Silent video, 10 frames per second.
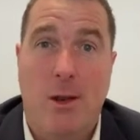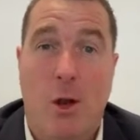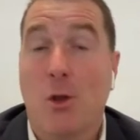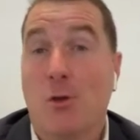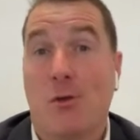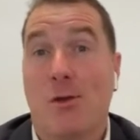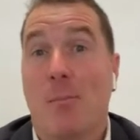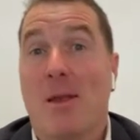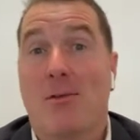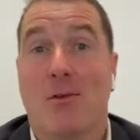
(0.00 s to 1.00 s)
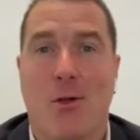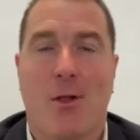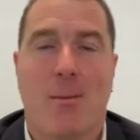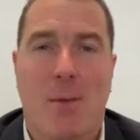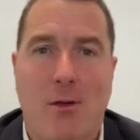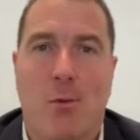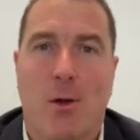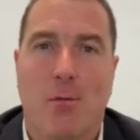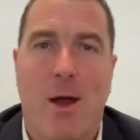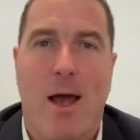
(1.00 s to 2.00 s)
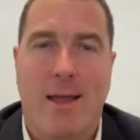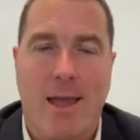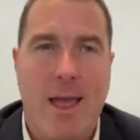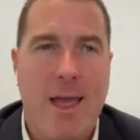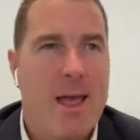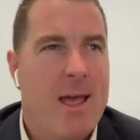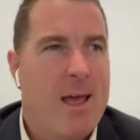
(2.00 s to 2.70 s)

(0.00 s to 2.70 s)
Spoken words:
You mentioned earlier about 24-hour care.